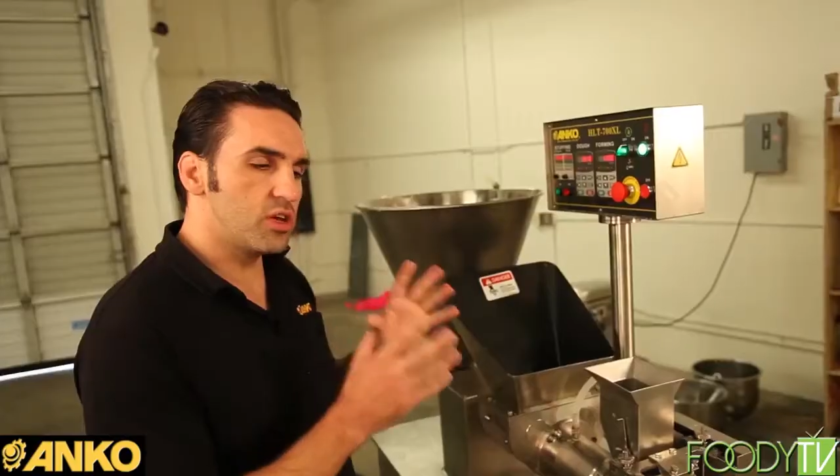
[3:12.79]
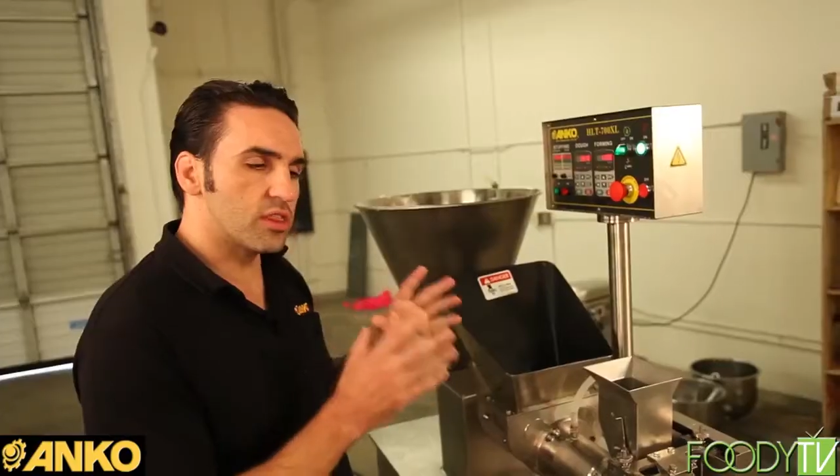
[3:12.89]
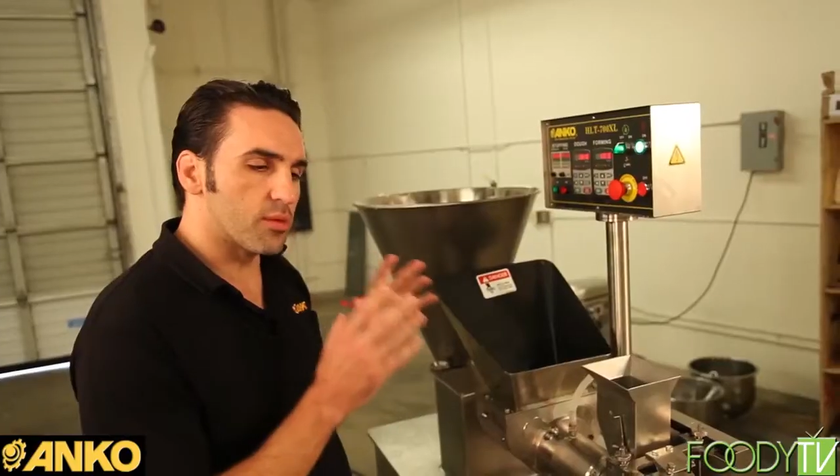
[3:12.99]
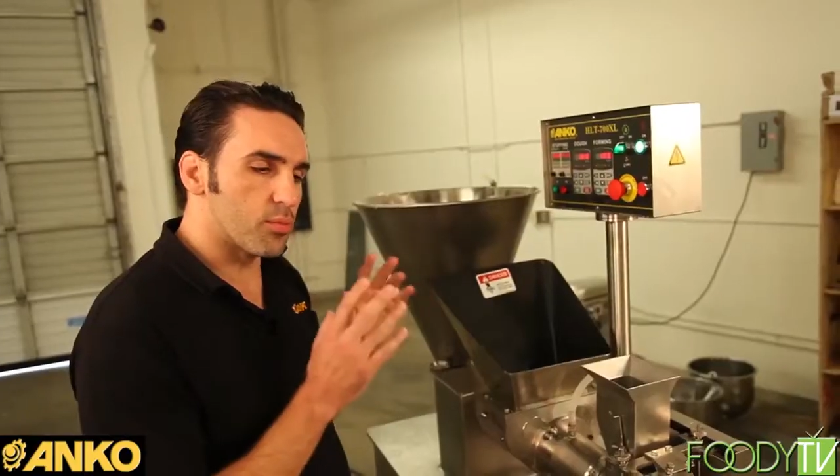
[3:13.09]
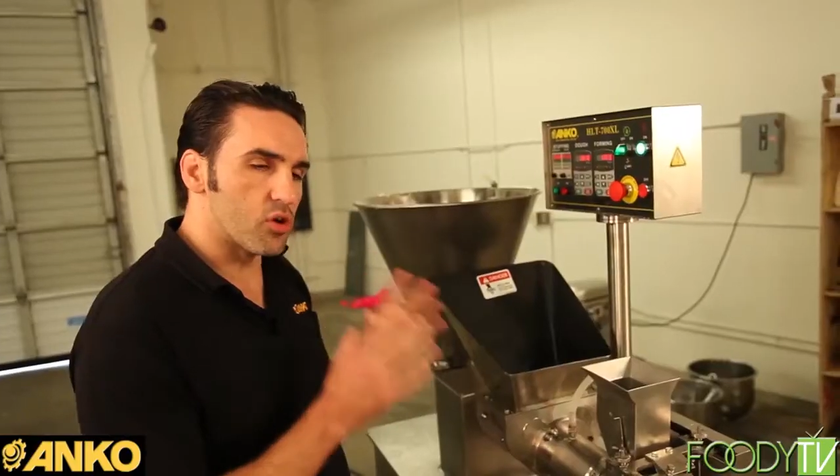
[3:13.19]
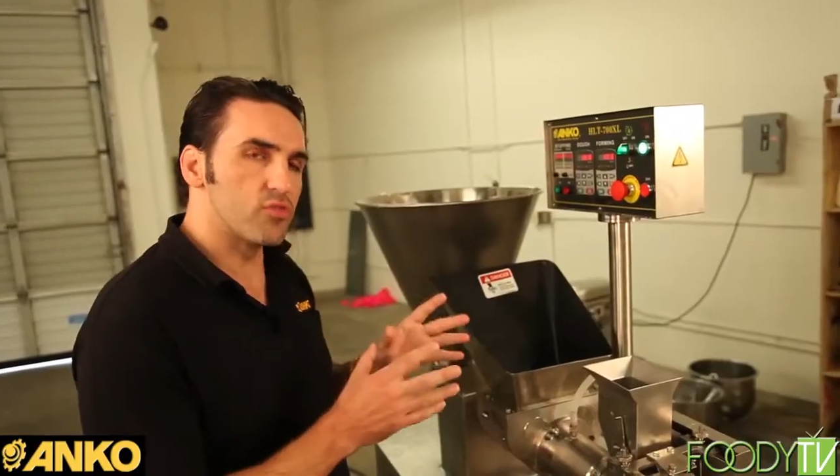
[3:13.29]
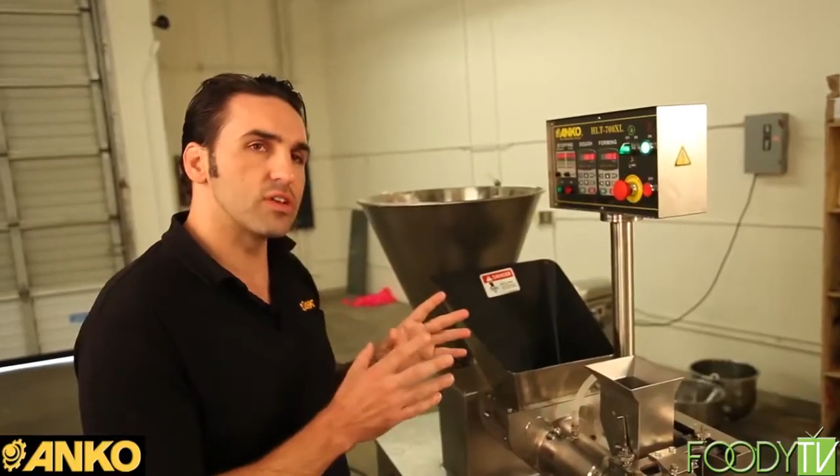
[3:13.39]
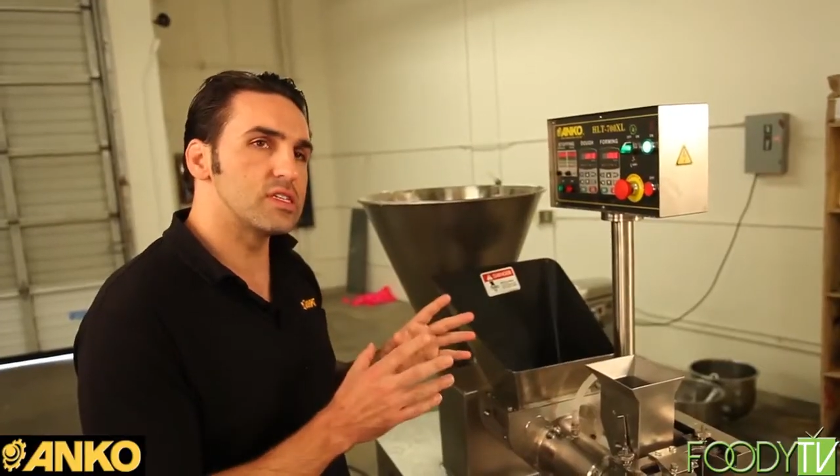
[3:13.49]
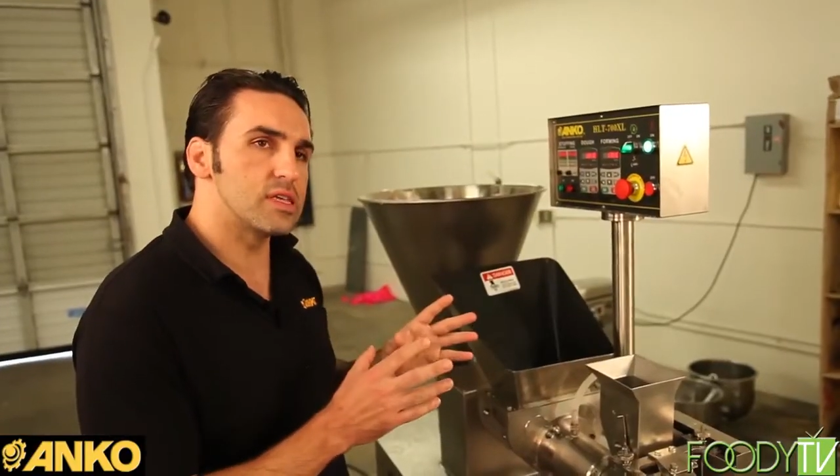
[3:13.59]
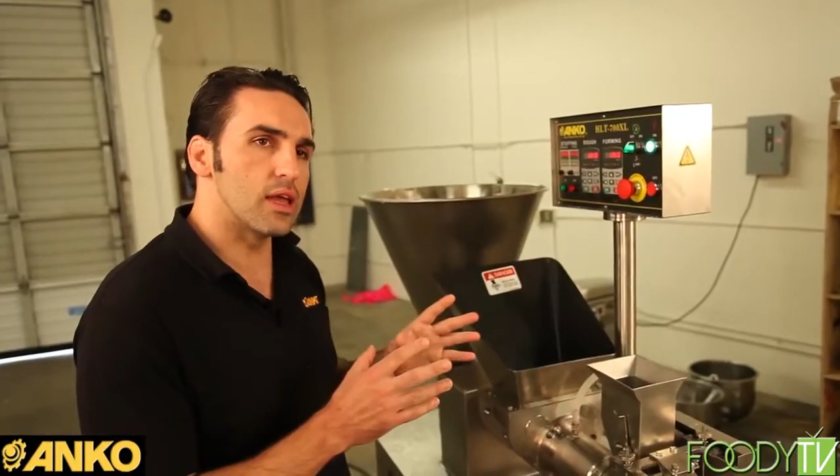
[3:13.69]
you get the
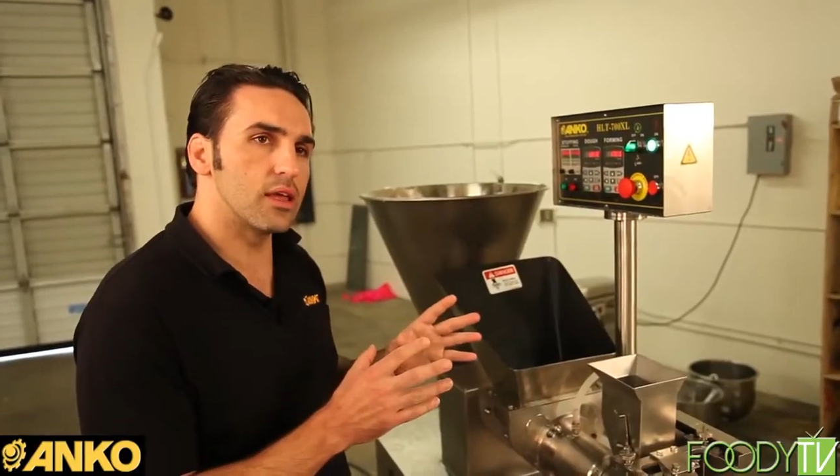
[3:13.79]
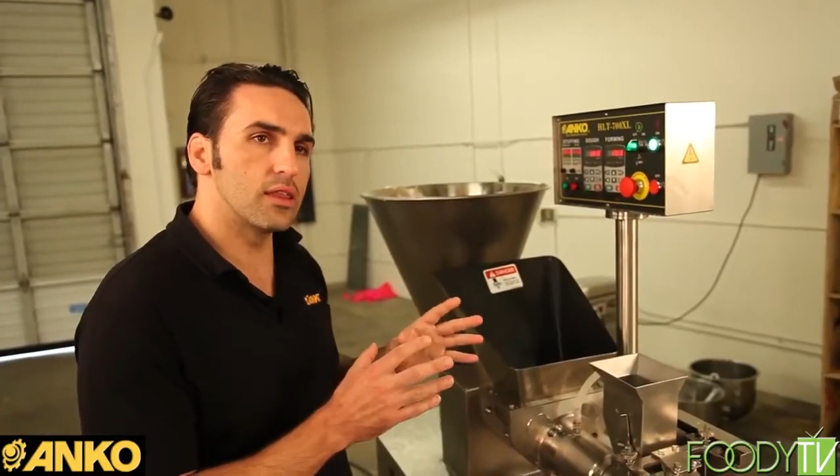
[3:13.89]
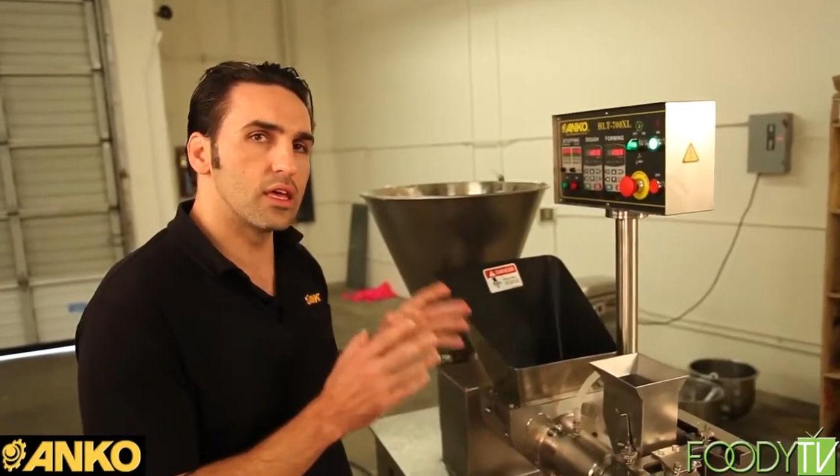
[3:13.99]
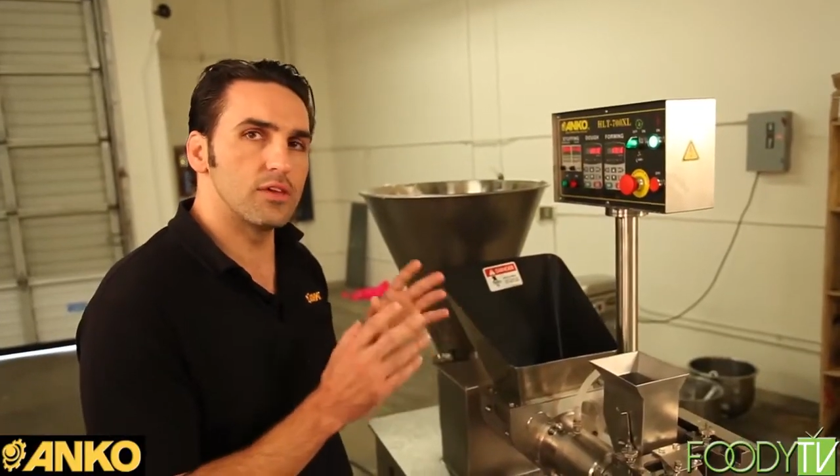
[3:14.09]
perfect setting that